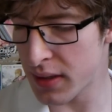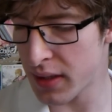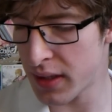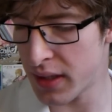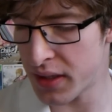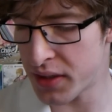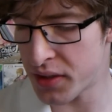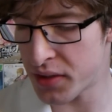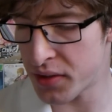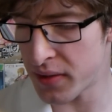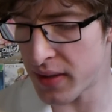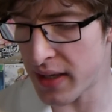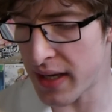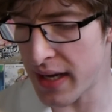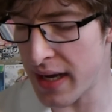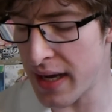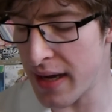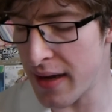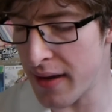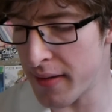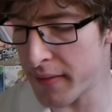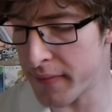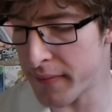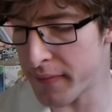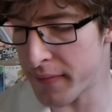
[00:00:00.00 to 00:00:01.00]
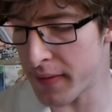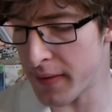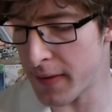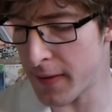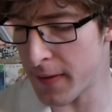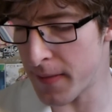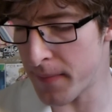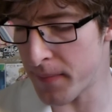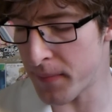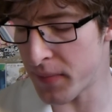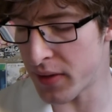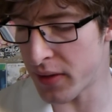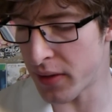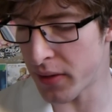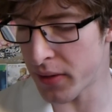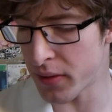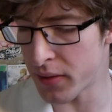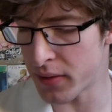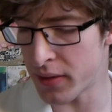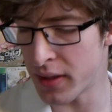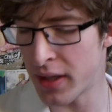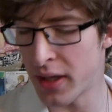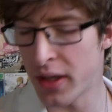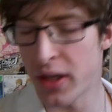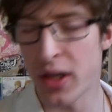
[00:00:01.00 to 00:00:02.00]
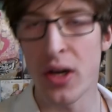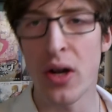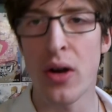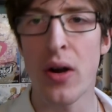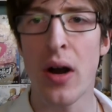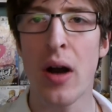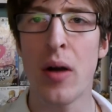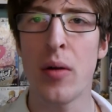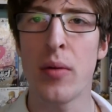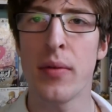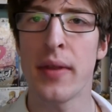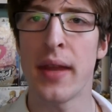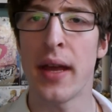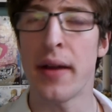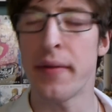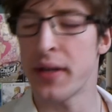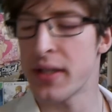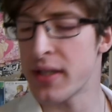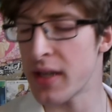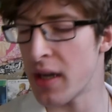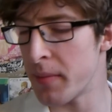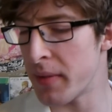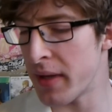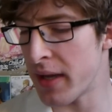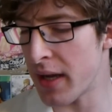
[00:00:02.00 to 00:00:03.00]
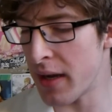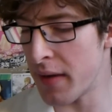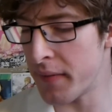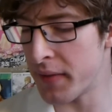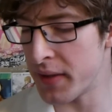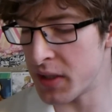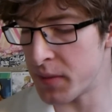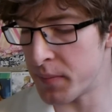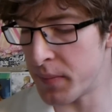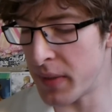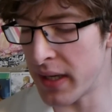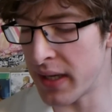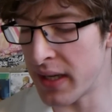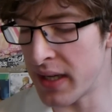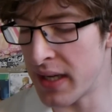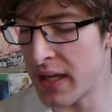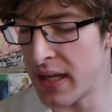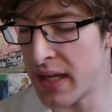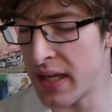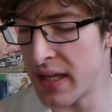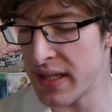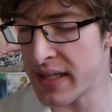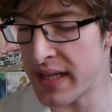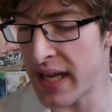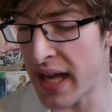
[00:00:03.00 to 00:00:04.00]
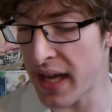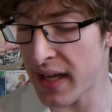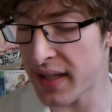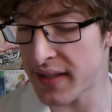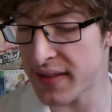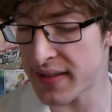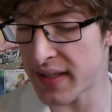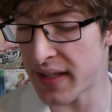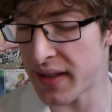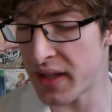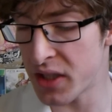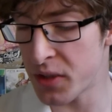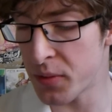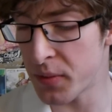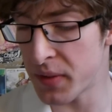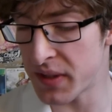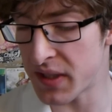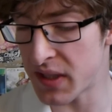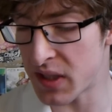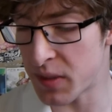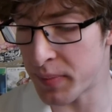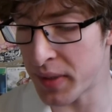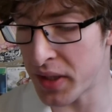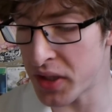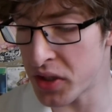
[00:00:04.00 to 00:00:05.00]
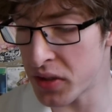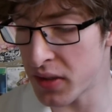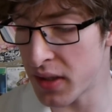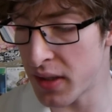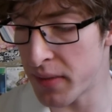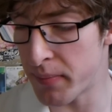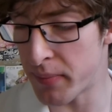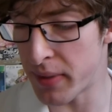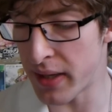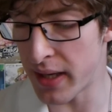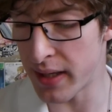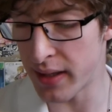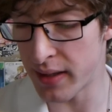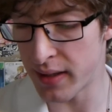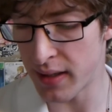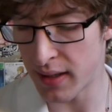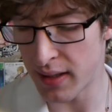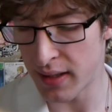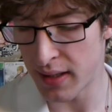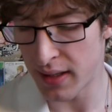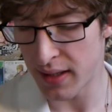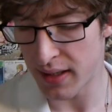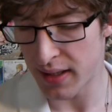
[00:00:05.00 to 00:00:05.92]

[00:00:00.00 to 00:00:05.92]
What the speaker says: It should have another. You know how every time they have these big texts, and this one is especially big.